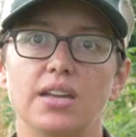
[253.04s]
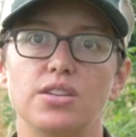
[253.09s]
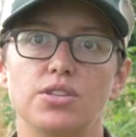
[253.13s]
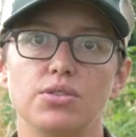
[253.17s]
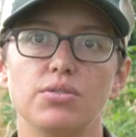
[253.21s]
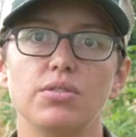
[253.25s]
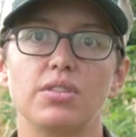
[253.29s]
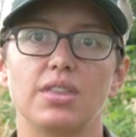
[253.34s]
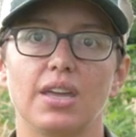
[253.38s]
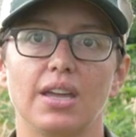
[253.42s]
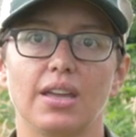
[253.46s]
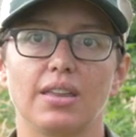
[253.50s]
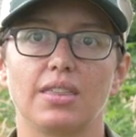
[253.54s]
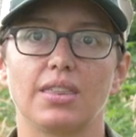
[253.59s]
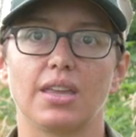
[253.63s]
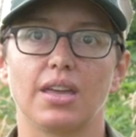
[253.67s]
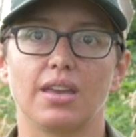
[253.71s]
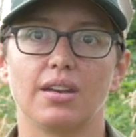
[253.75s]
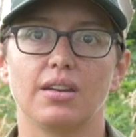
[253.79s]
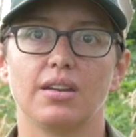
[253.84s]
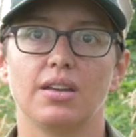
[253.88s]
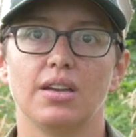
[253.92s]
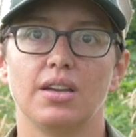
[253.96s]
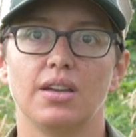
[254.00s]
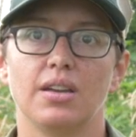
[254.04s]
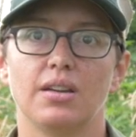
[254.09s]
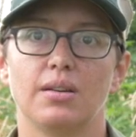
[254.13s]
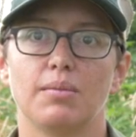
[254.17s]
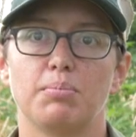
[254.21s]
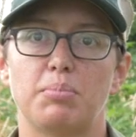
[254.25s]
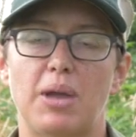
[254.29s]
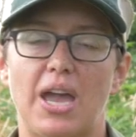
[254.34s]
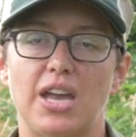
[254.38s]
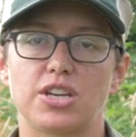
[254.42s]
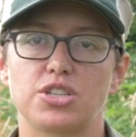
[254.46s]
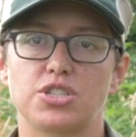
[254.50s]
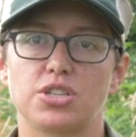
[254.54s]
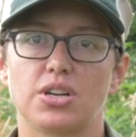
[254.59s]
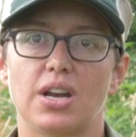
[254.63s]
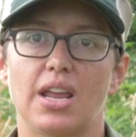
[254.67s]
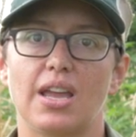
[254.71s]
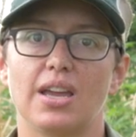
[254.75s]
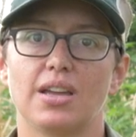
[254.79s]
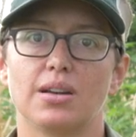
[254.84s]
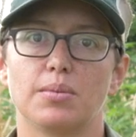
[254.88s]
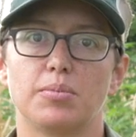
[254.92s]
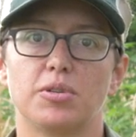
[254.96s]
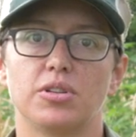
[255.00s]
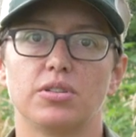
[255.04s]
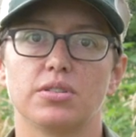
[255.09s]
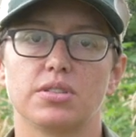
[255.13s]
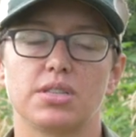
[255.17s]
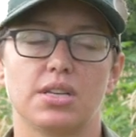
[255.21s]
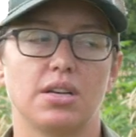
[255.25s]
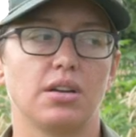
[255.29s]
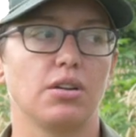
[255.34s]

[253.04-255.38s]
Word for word: I do think that pastured animals